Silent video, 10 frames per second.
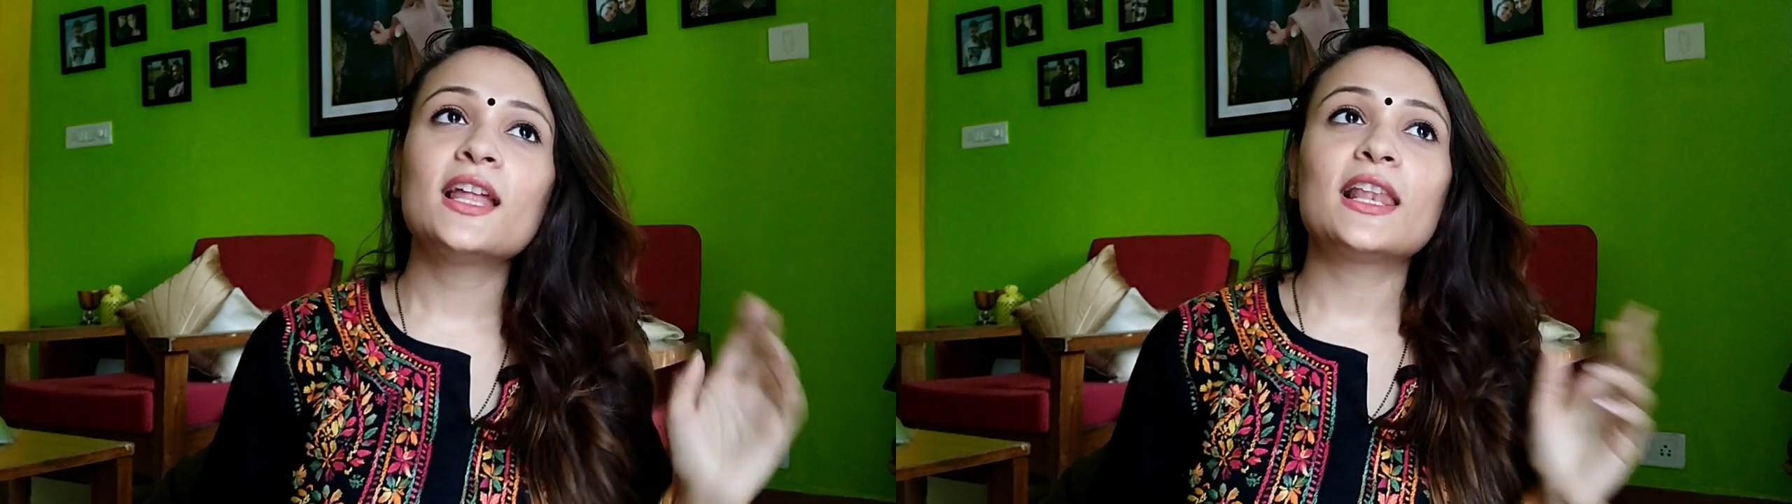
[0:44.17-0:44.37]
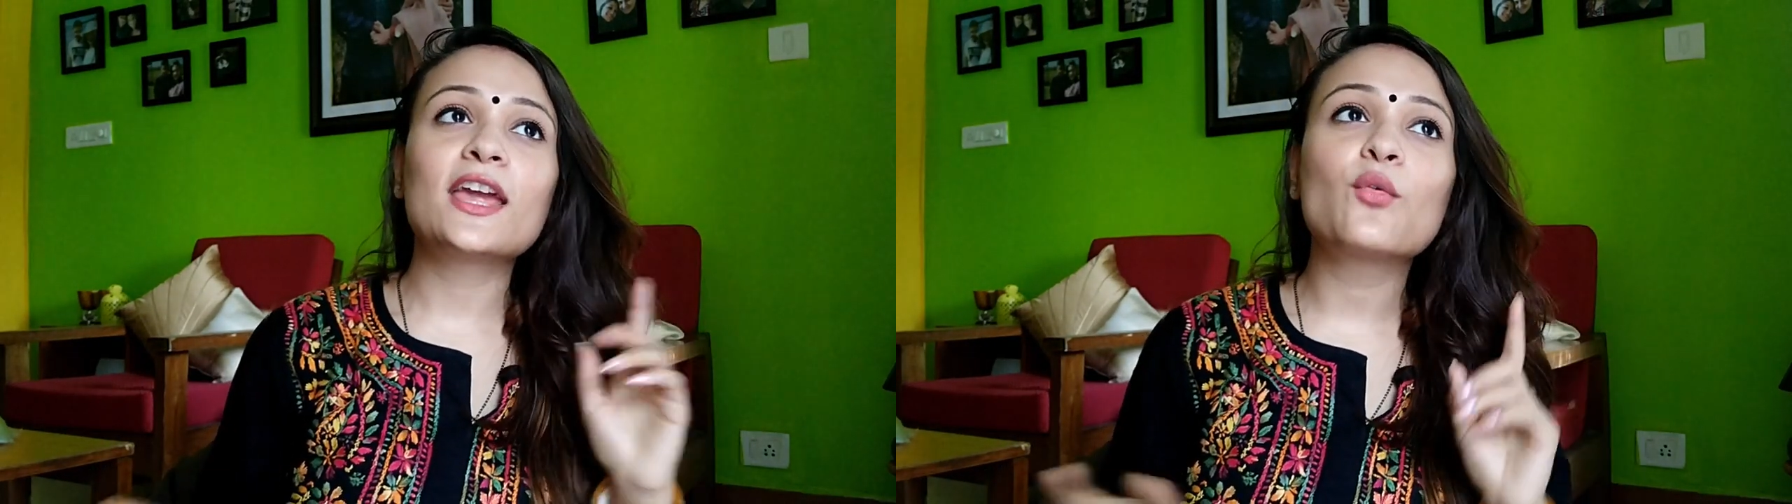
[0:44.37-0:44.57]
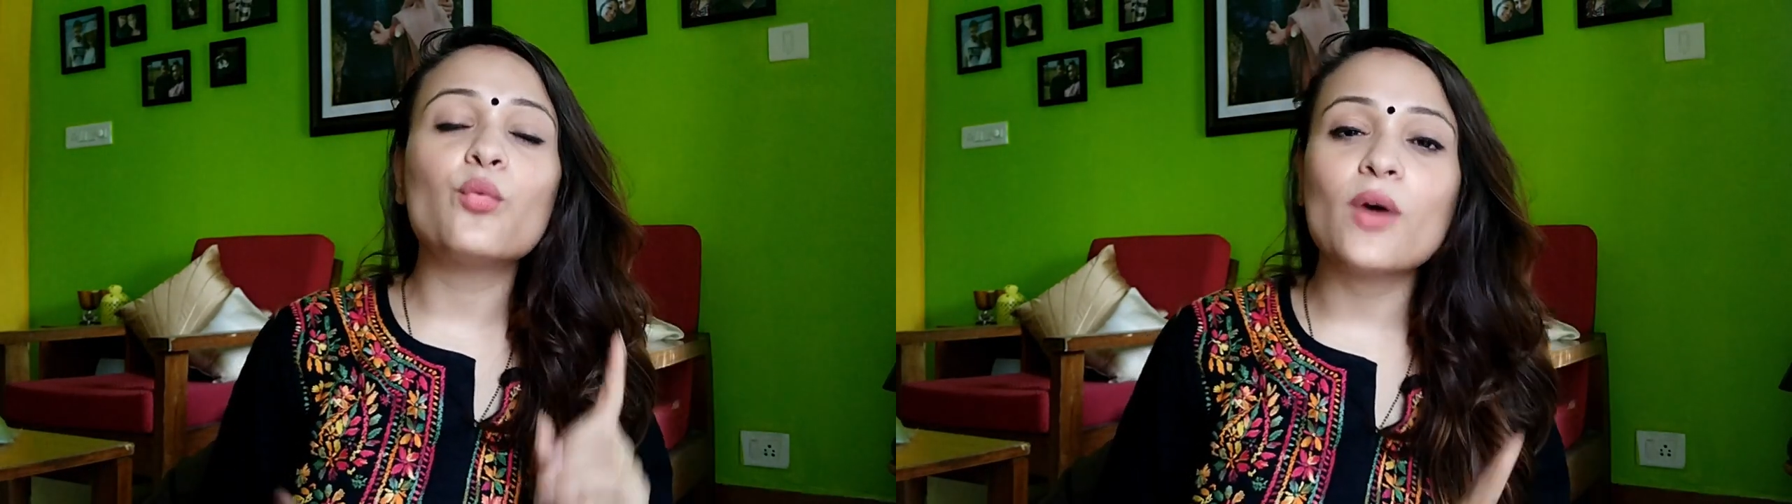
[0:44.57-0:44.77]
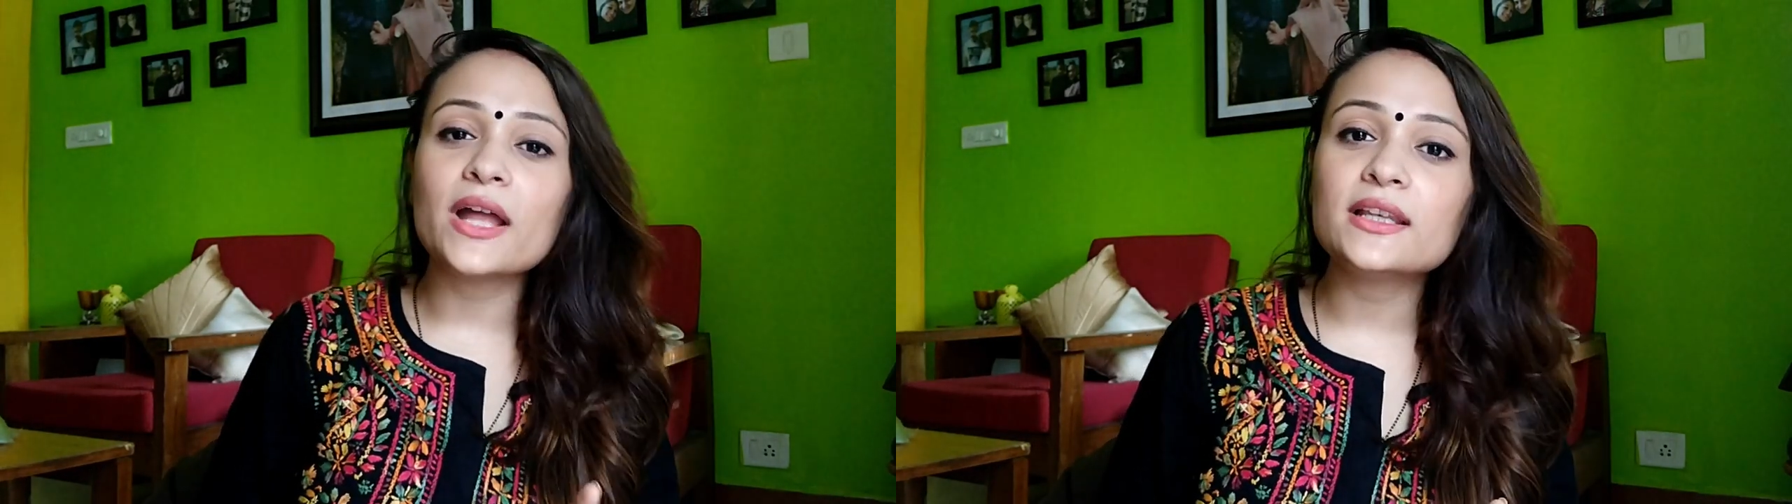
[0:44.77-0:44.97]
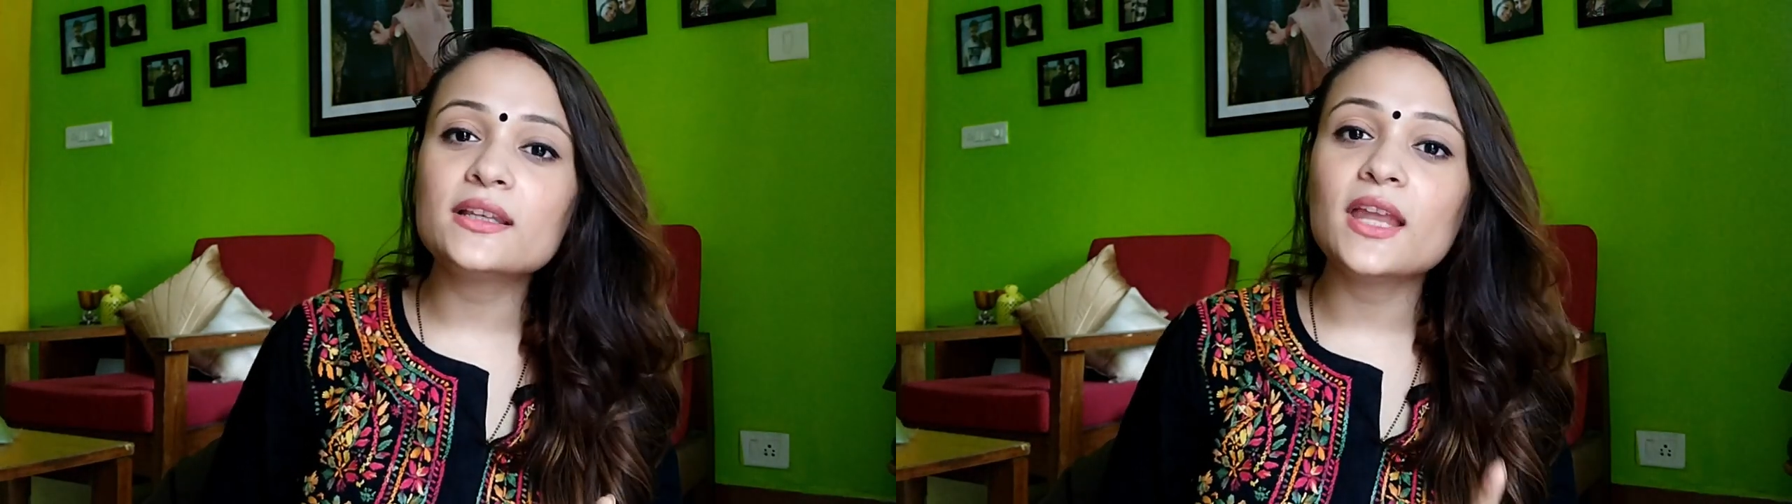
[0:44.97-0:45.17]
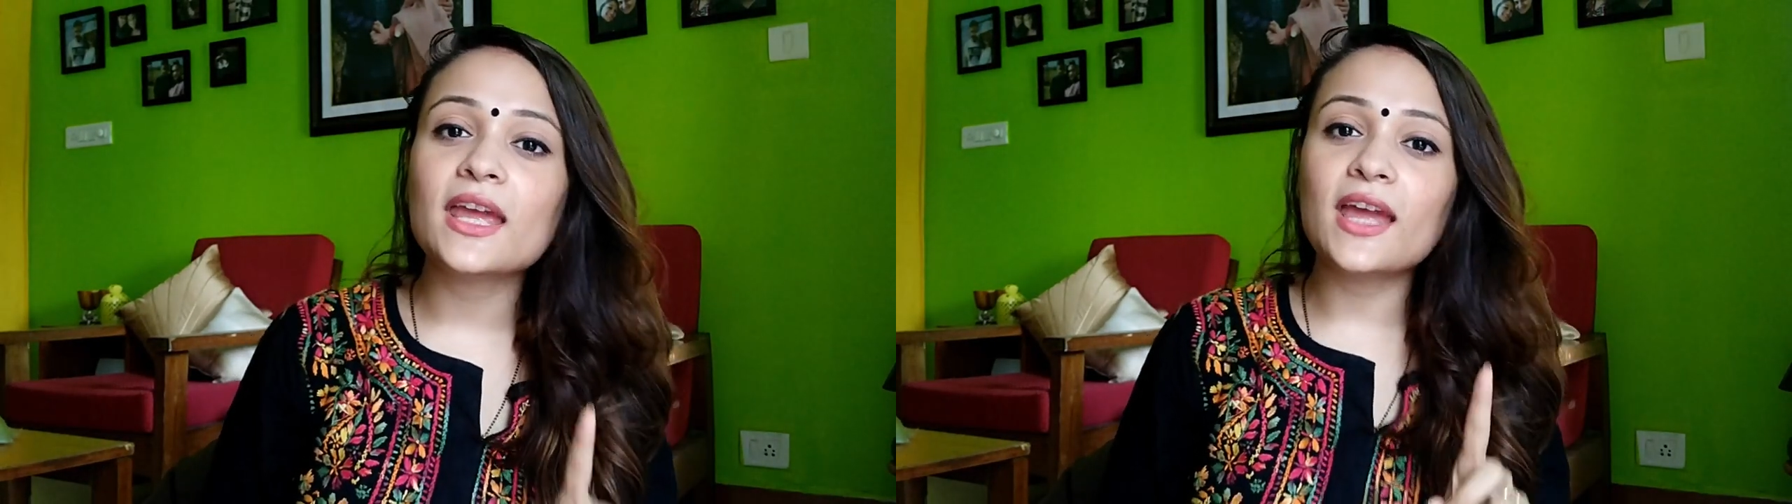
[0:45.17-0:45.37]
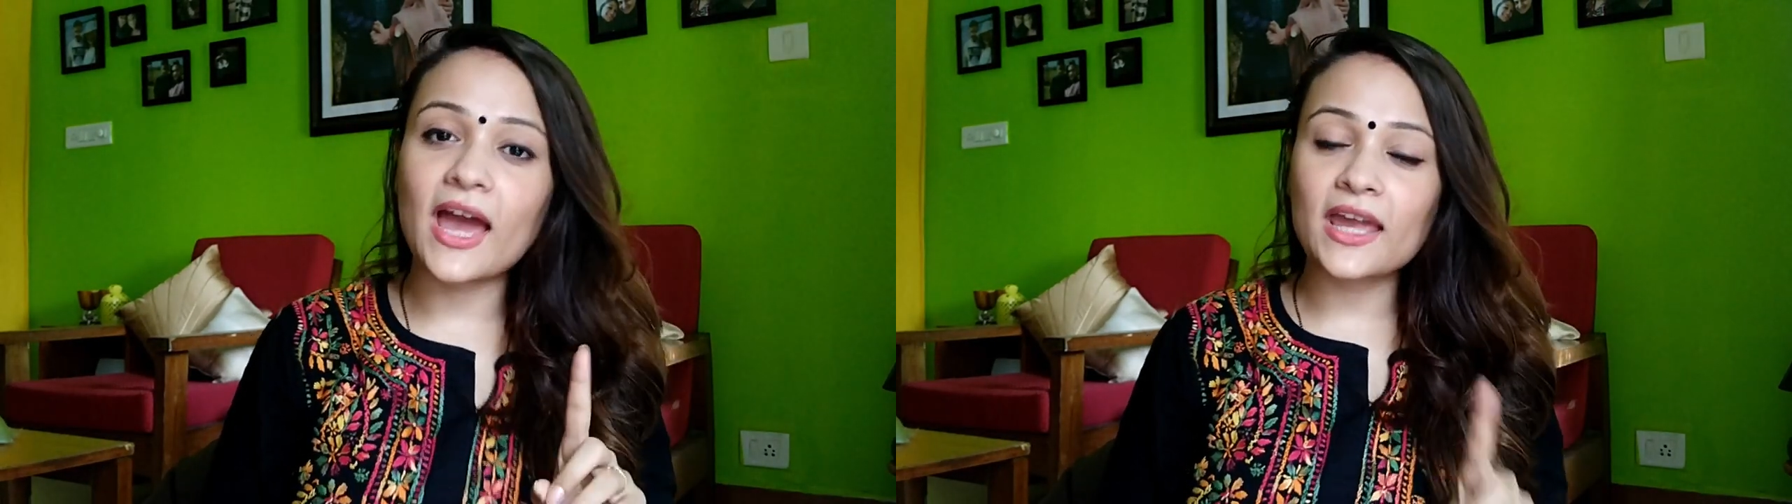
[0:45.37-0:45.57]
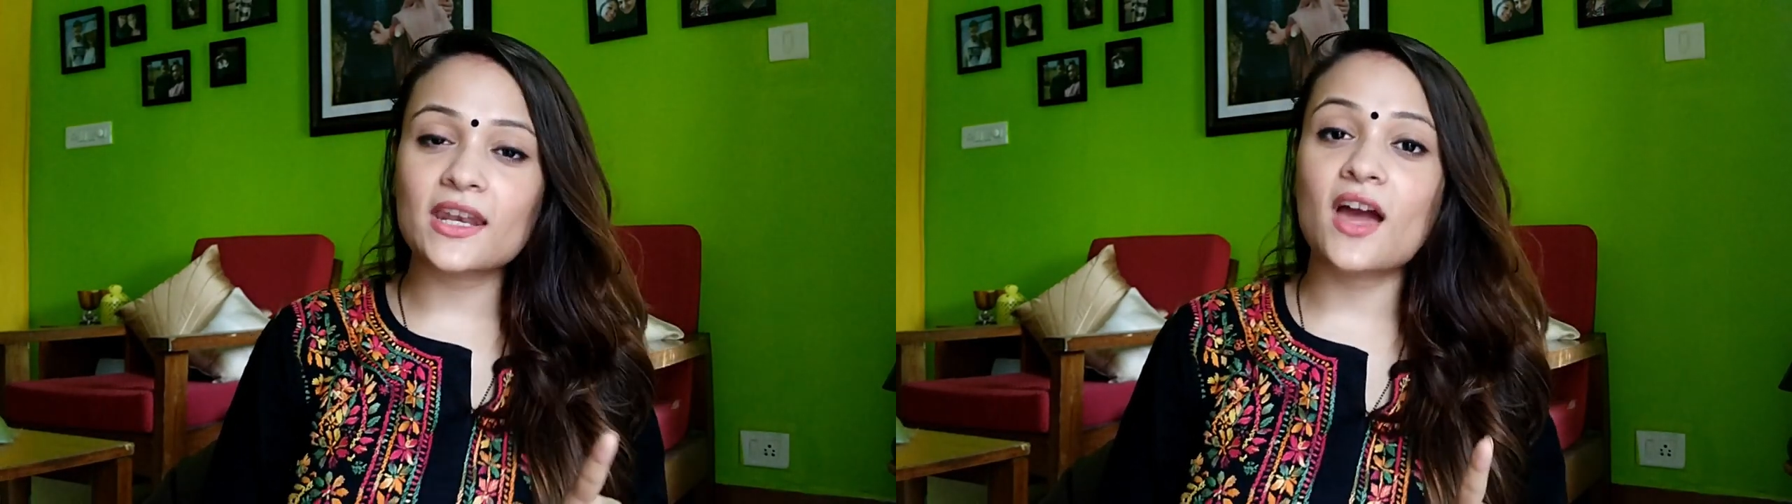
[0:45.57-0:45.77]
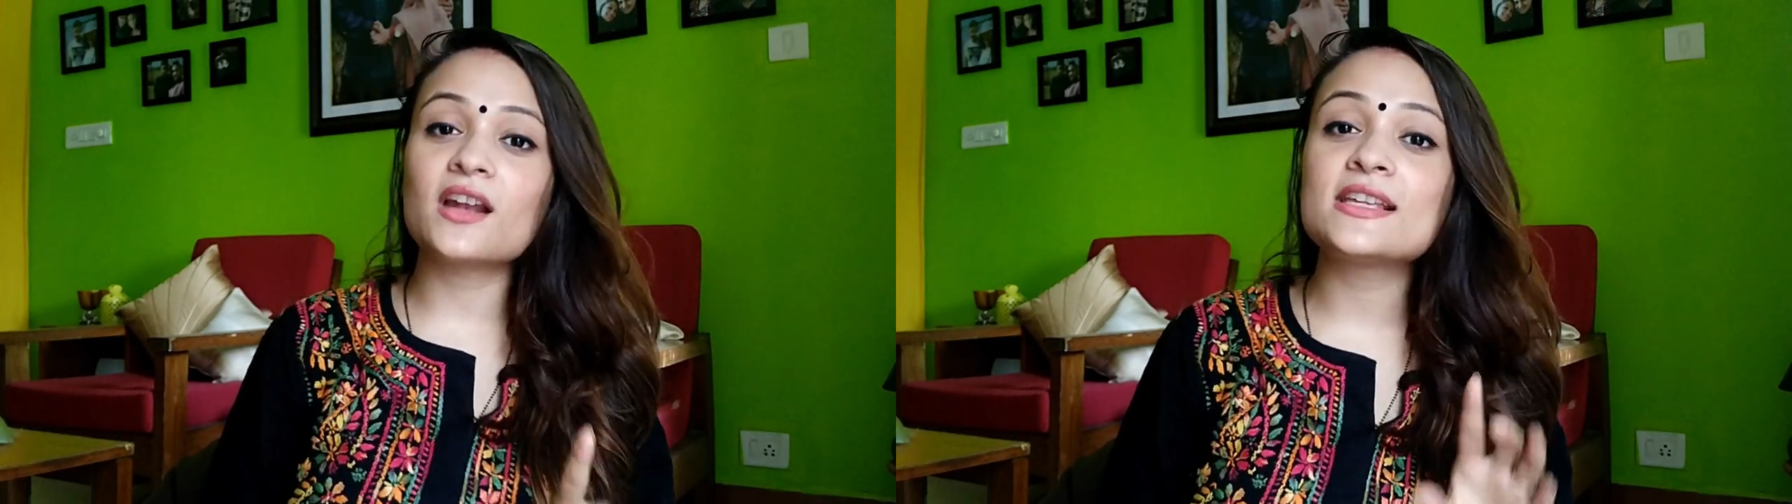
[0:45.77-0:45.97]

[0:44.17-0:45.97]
Like 1 INR